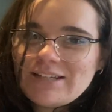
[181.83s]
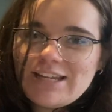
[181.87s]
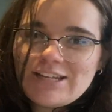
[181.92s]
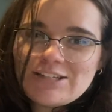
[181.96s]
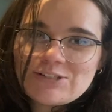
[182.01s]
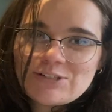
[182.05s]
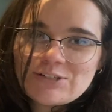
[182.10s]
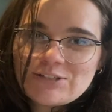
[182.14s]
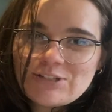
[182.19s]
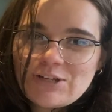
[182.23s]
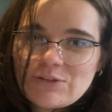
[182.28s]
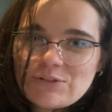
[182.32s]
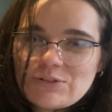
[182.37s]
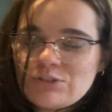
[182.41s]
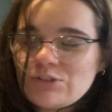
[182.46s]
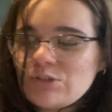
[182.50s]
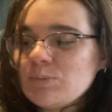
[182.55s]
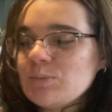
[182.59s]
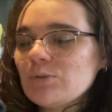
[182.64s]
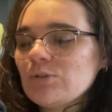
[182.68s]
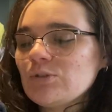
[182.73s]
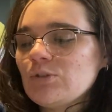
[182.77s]
It turned out
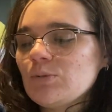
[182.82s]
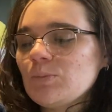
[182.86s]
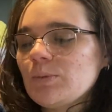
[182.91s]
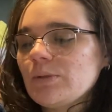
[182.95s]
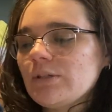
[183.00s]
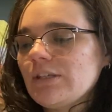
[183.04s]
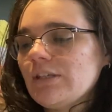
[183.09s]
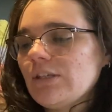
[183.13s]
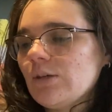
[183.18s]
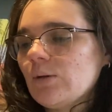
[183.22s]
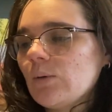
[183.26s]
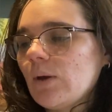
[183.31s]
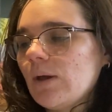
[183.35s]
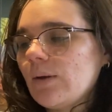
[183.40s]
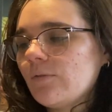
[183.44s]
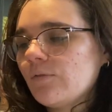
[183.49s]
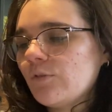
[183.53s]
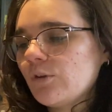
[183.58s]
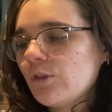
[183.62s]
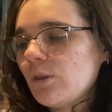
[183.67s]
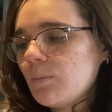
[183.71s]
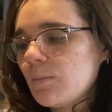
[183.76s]
super cute.
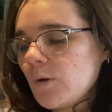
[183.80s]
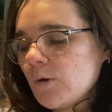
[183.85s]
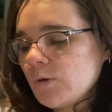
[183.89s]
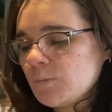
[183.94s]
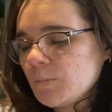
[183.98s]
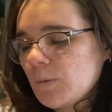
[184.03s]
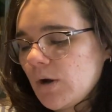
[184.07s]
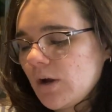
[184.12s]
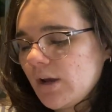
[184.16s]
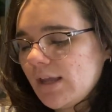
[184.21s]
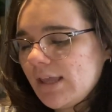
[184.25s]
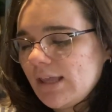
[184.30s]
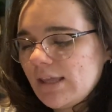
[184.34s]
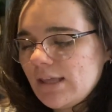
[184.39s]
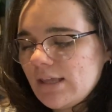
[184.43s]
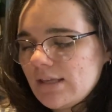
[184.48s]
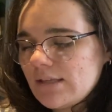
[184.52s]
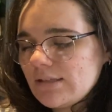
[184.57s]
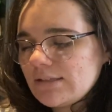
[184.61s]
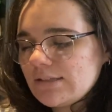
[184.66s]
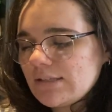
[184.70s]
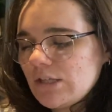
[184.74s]
For the most part, it
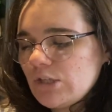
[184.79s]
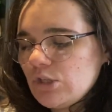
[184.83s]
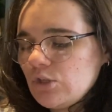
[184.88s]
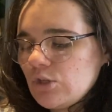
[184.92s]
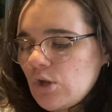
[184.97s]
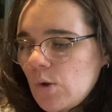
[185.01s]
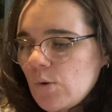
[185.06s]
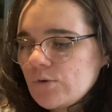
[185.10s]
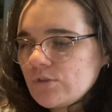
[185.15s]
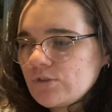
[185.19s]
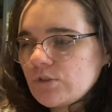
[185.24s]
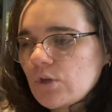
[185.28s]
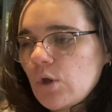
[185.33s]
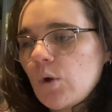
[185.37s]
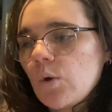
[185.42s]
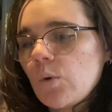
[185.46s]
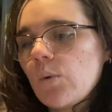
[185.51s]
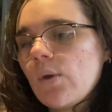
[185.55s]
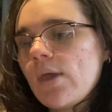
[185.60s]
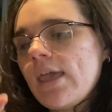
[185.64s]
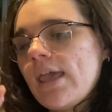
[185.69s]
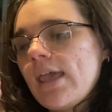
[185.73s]
is no
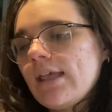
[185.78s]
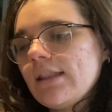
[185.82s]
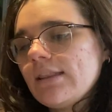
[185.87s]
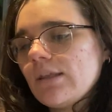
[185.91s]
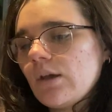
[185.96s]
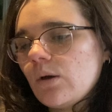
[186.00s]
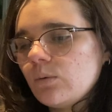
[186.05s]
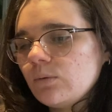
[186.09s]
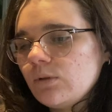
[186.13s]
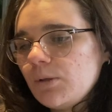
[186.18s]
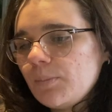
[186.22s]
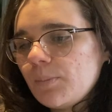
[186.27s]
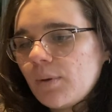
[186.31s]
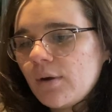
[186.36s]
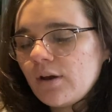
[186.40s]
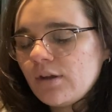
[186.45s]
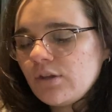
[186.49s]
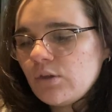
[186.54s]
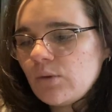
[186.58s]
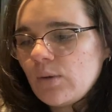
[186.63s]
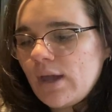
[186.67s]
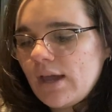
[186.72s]
sew. The only
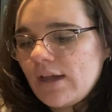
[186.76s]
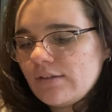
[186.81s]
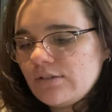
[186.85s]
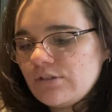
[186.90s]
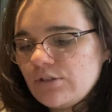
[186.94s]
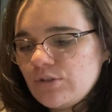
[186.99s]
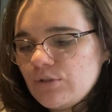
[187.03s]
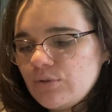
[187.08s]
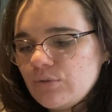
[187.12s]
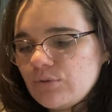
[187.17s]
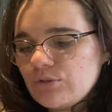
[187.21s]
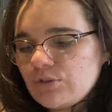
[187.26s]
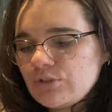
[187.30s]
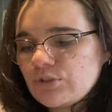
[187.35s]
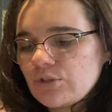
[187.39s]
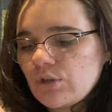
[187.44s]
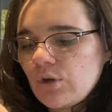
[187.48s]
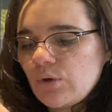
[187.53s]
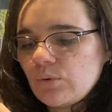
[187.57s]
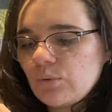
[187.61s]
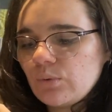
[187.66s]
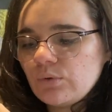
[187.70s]
part you had to
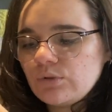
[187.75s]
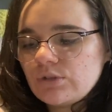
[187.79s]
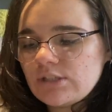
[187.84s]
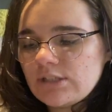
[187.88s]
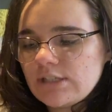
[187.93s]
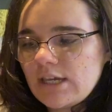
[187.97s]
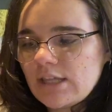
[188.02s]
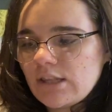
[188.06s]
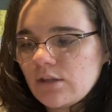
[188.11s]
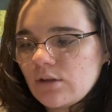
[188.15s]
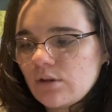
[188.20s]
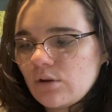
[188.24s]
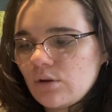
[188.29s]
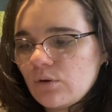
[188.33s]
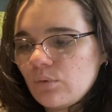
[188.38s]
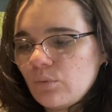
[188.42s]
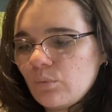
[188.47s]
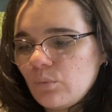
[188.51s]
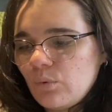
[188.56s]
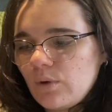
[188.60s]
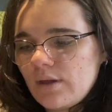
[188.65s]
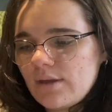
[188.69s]
sew together
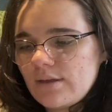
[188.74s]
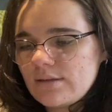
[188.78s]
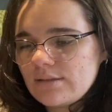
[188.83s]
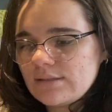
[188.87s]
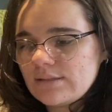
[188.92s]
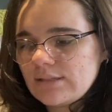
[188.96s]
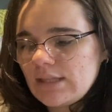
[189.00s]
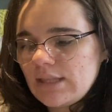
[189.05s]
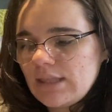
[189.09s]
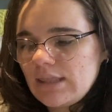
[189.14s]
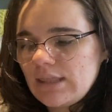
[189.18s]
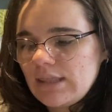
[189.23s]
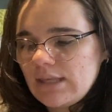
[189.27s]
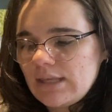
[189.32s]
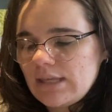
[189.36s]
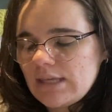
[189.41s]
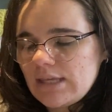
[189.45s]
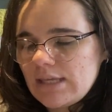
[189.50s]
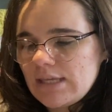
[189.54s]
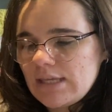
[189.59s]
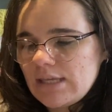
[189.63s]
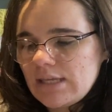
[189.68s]
was
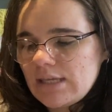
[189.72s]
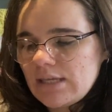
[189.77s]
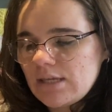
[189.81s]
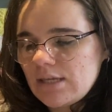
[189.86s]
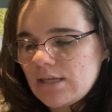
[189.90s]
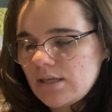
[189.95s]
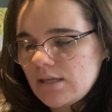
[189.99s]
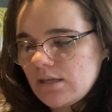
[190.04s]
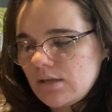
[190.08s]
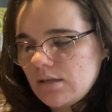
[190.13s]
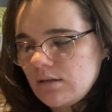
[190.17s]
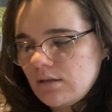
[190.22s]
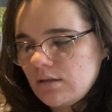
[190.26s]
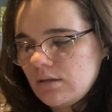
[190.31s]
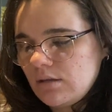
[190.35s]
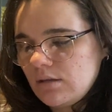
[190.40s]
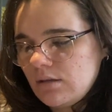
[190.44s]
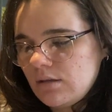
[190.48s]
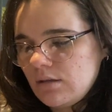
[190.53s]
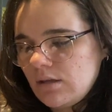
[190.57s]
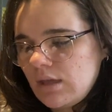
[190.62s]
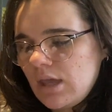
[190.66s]
I'm
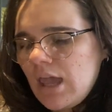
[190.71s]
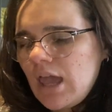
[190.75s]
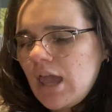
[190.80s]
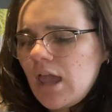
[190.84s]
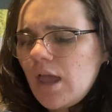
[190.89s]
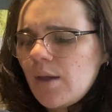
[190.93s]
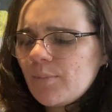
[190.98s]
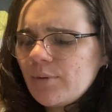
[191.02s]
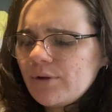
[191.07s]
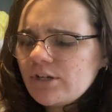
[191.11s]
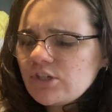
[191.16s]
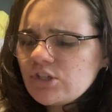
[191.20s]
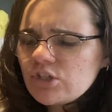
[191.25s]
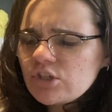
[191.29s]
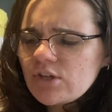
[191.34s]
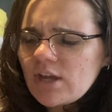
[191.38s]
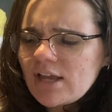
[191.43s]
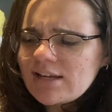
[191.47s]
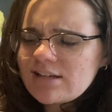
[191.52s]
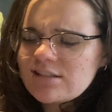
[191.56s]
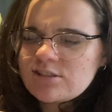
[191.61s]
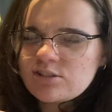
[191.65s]
pretty sure you
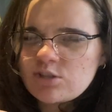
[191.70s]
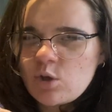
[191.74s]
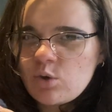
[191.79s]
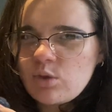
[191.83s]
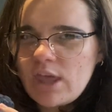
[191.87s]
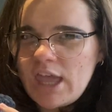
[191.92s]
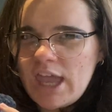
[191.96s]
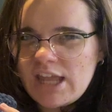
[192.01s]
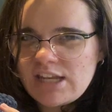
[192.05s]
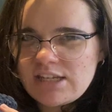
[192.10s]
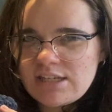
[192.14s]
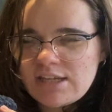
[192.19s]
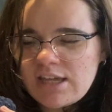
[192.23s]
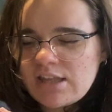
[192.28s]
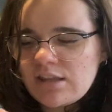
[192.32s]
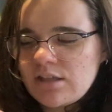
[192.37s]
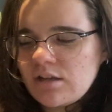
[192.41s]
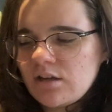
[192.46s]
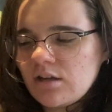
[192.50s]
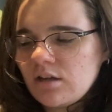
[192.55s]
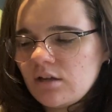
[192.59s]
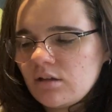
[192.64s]
had to sew the head
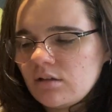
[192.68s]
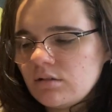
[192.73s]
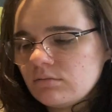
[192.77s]
together.